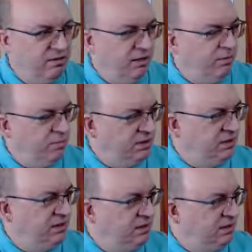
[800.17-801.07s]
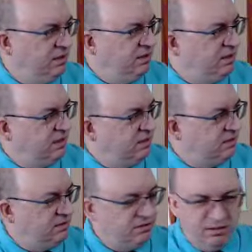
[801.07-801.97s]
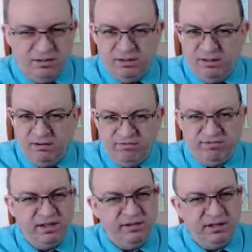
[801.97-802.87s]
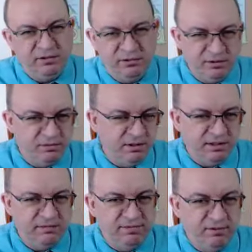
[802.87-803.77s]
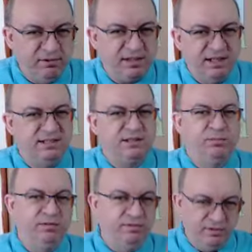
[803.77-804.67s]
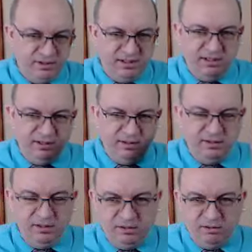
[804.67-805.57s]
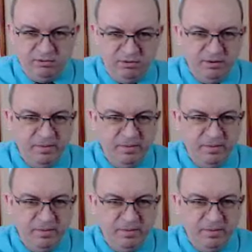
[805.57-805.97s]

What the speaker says: How many did it taste? 524 casks before getting into